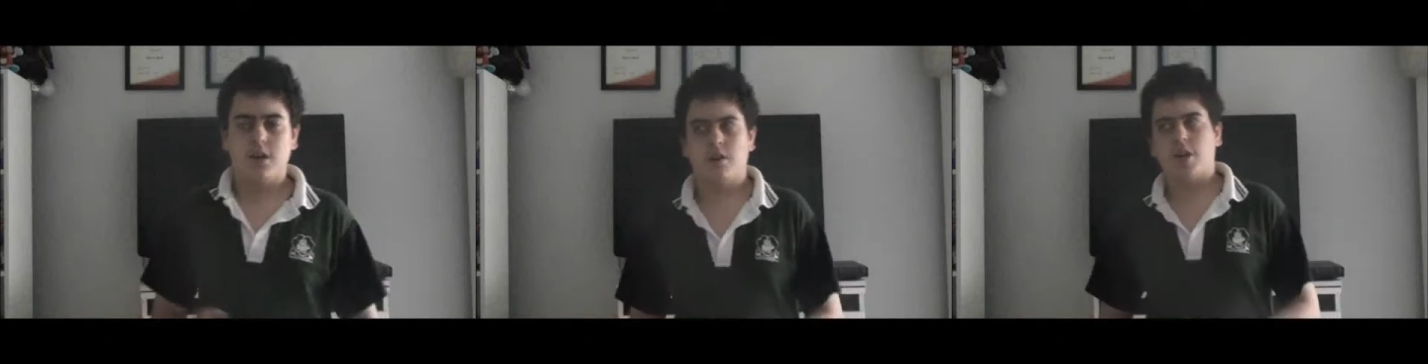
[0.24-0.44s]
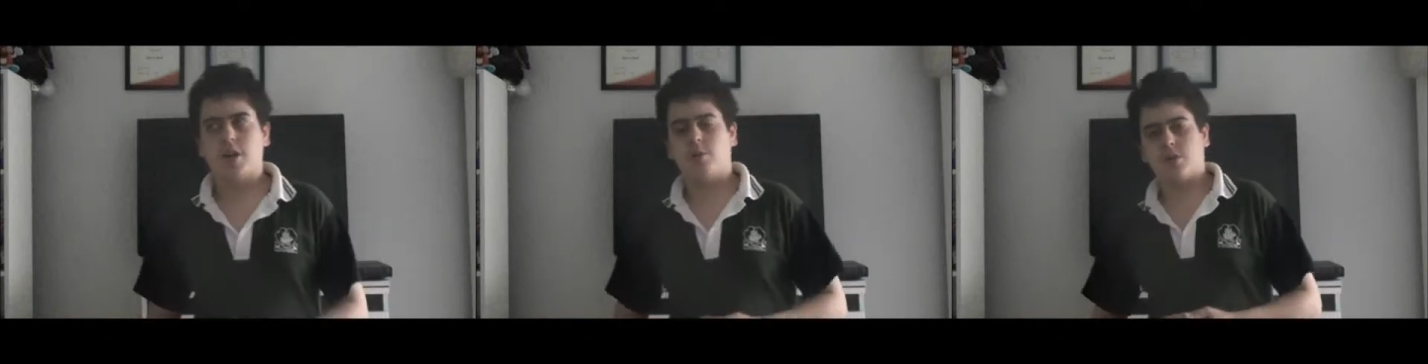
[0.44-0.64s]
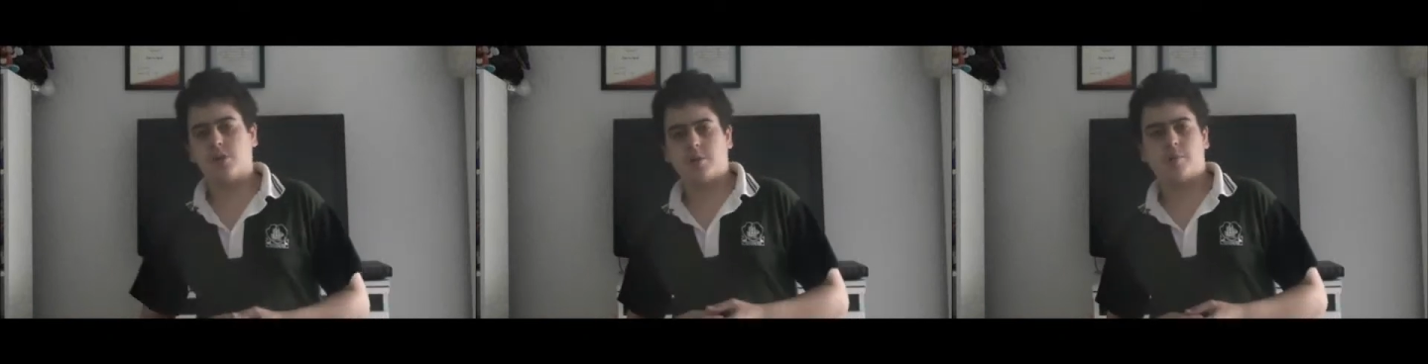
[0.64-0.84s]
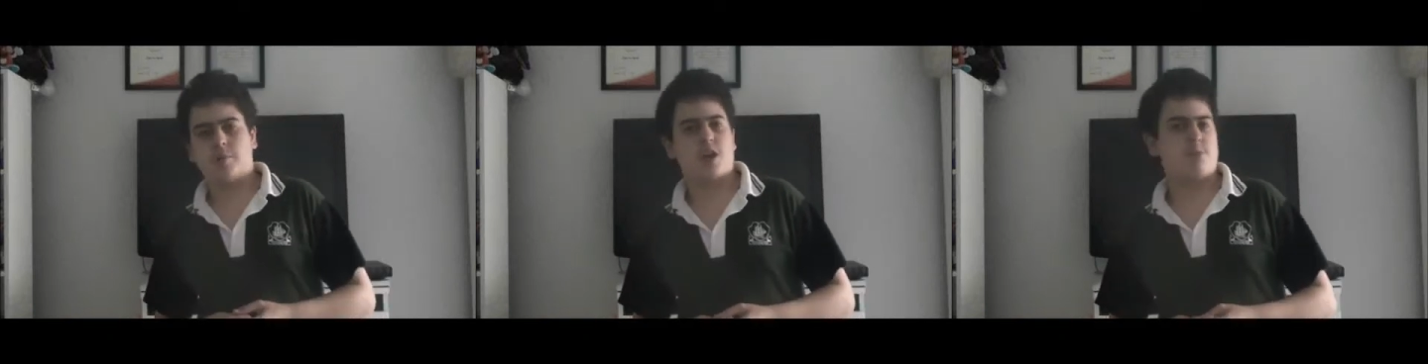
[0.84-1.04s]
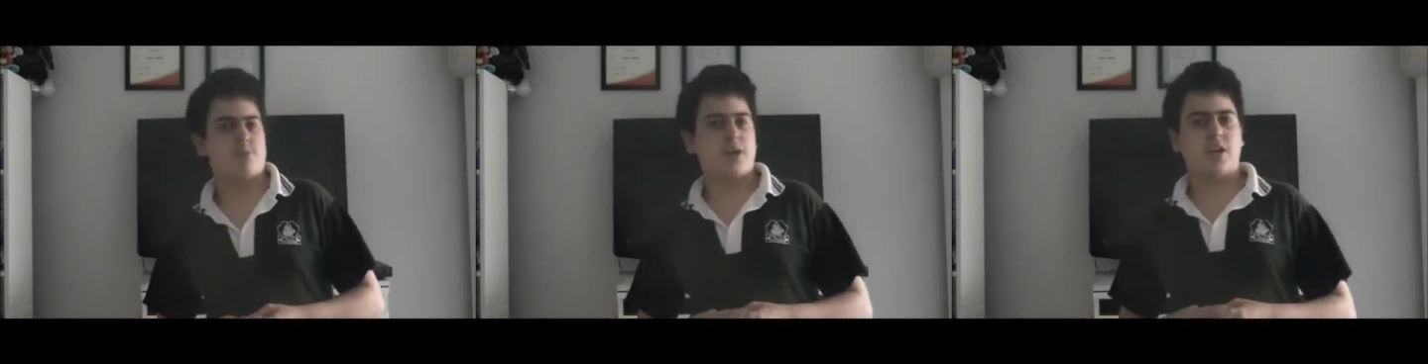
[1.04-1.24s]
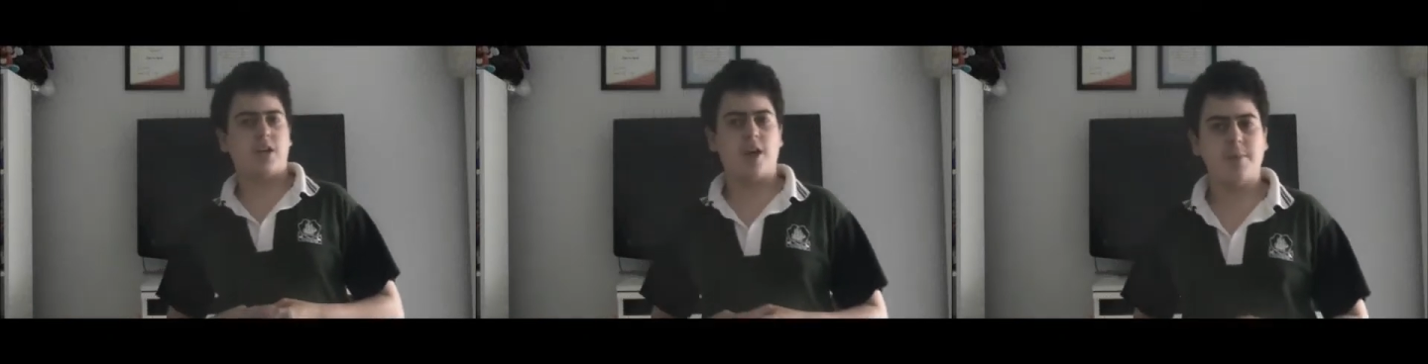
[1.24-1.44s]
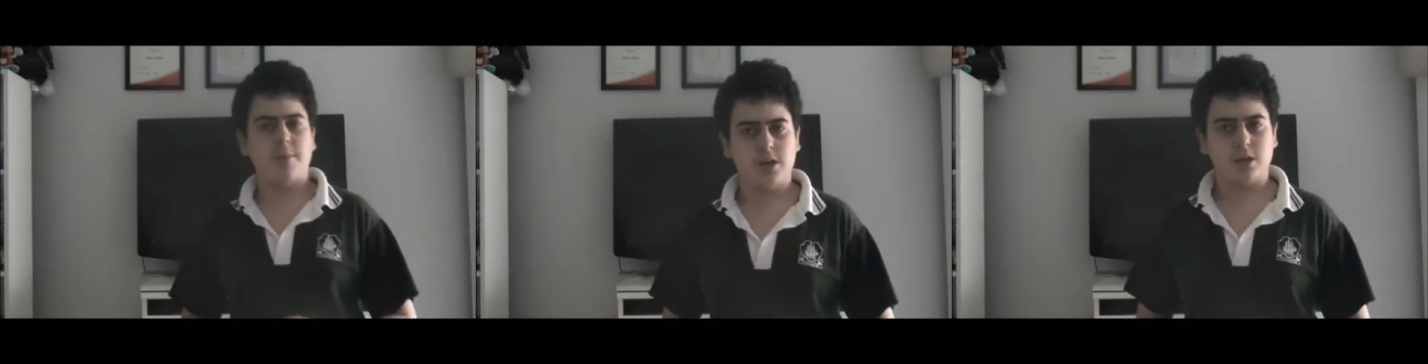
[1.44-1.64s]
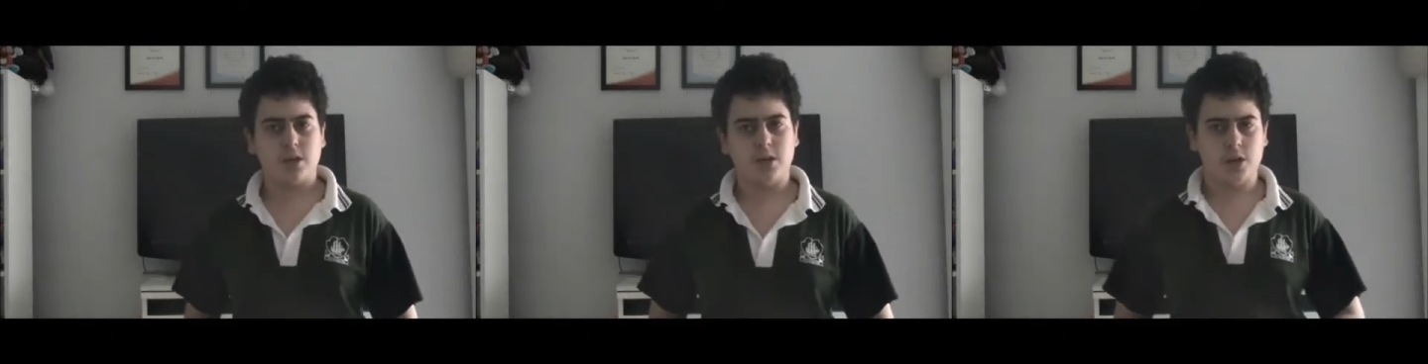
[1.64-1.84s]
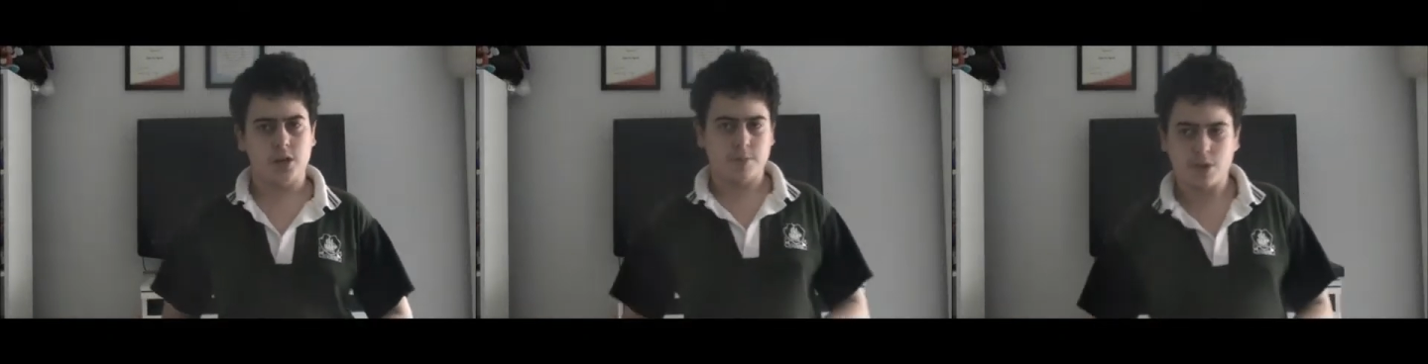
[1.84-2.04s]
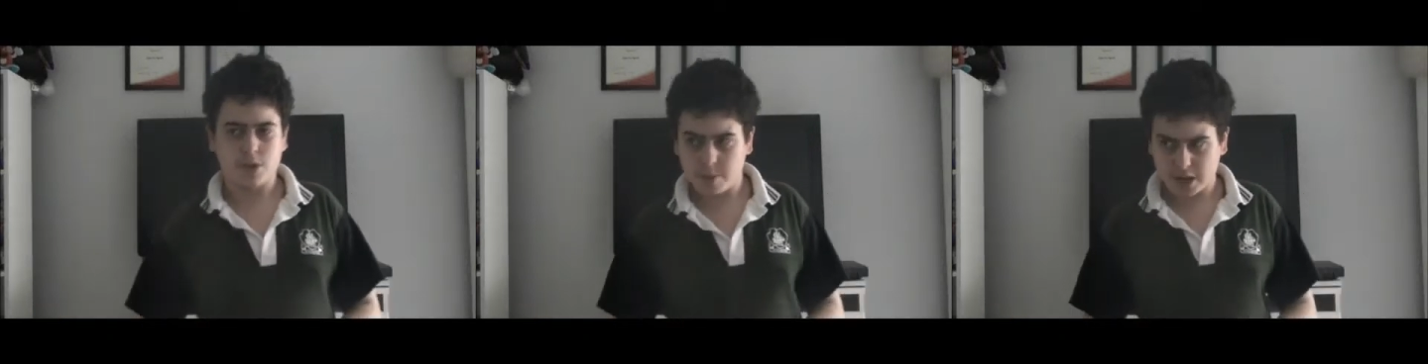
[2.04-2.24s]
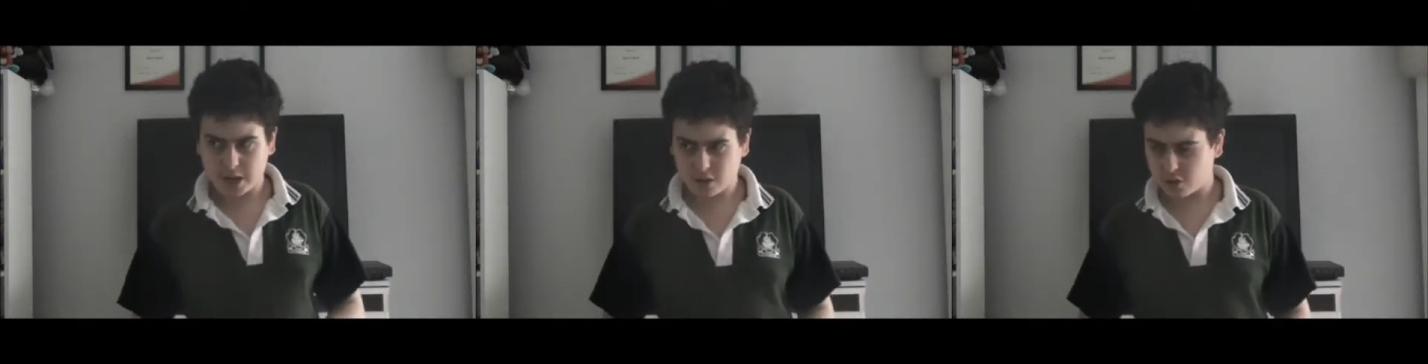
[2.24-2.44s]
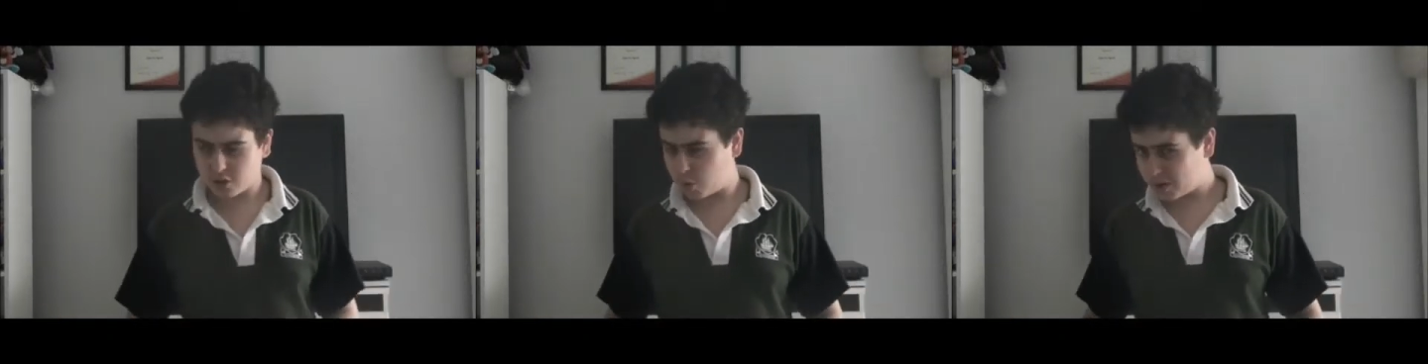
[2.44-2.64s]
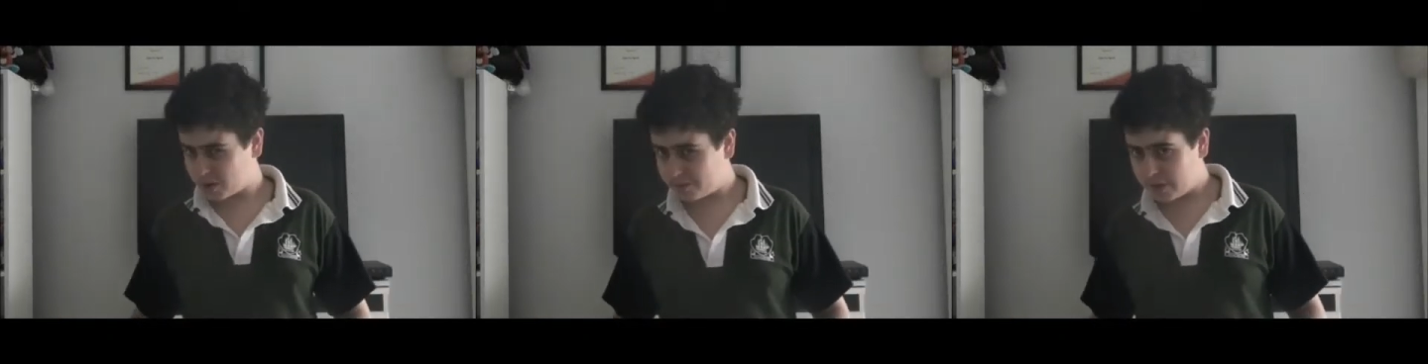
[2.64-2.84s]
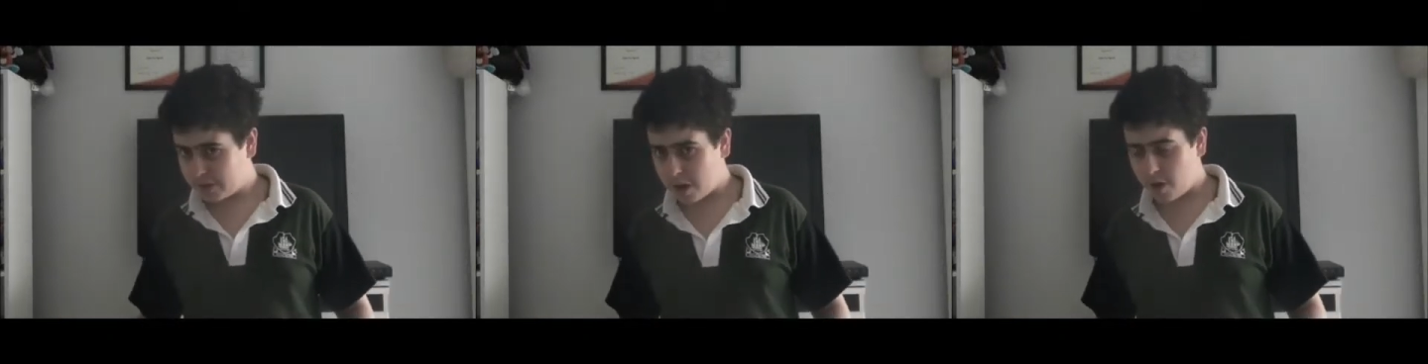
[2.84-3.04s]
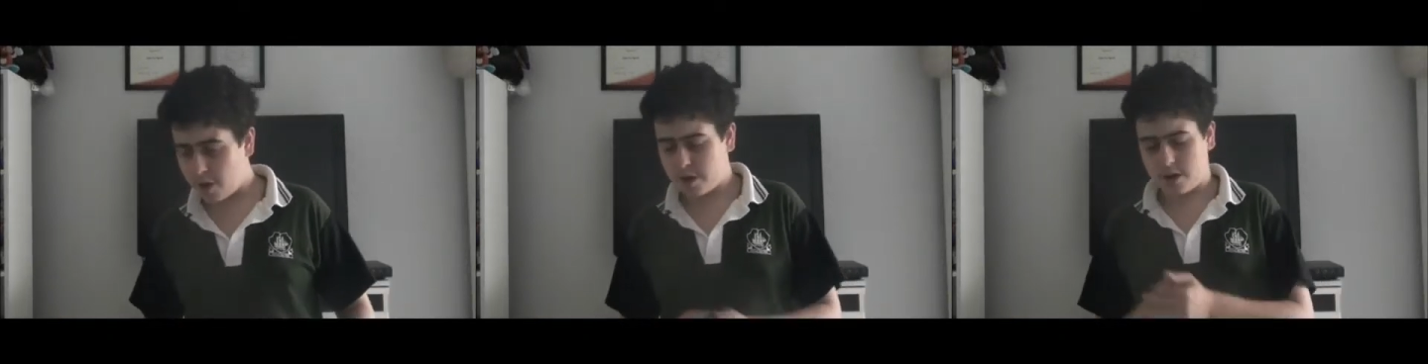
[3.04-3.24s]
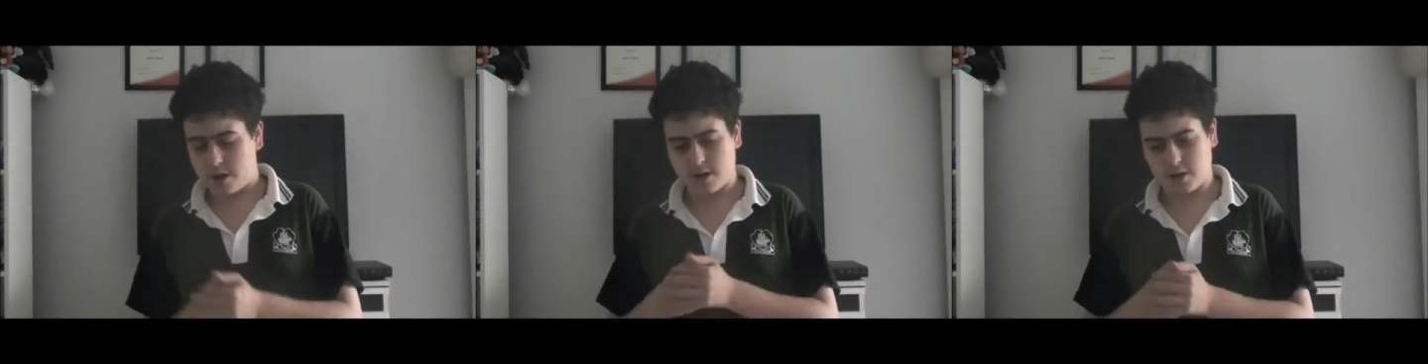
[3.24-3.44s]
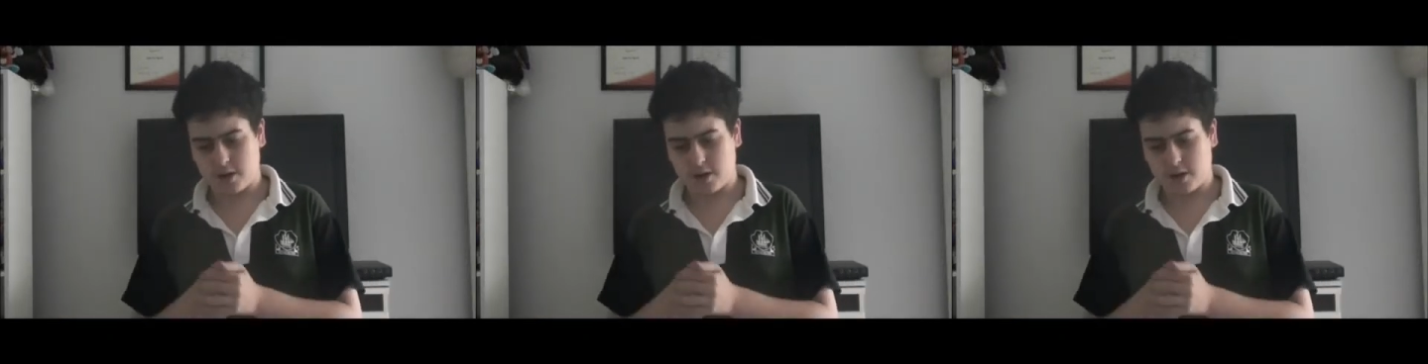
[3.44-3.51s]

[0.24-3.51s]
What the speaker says: Okay, what's up guys, Mega Gamer. I'm just making this quick video,